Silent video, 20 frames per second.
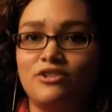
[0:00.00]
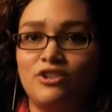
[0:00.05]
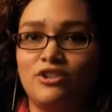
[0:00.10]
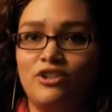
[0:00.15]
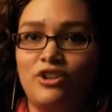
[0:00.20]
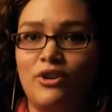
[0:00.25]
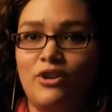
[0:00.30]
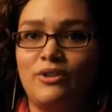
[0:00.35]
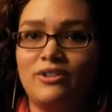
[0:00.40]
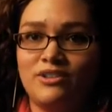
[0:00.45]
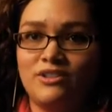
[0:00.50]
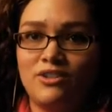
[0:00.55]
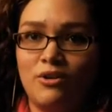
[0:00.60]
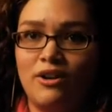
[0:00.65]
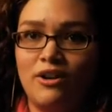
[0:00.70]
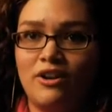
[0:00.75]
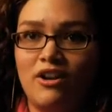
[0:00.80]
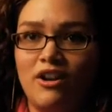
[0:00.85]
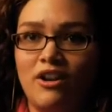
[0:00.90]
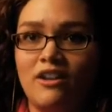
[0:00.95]
to know what's
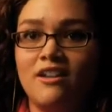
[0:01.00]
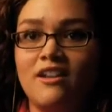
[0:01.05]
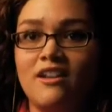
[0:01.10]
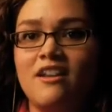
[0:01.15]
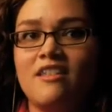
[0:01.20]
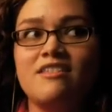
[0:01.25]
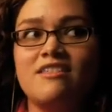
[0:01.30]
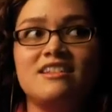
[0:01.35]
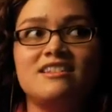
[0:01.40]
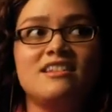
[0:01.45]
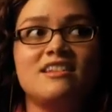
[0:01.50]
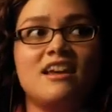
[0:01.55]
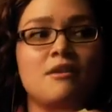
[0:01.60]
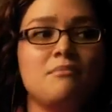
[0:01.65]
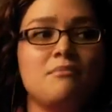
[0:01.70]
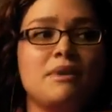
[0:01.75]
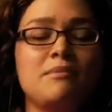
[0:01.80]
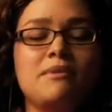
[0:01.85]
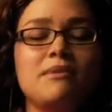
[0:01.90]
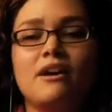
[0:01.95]
going on that's
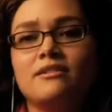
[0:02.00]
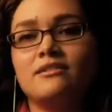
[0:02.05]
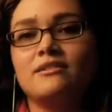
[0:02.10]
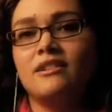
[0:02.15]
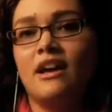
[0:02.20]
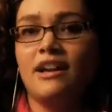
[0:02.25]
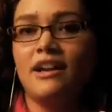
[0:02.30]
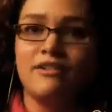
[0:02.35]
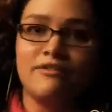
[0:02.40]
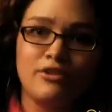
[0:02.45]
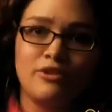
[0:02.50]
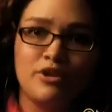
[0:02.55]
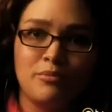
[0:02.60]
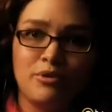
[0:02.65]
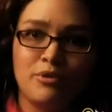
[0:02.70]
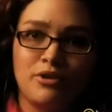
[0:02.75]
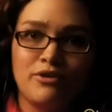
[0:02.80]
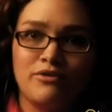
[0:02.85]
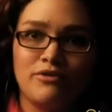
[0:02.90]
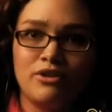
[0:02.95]
maybe outside of your
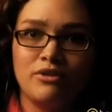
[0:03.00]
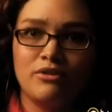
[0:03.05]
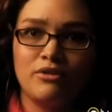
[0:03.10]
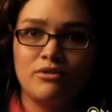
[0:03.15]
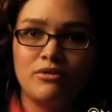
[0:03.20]
purview.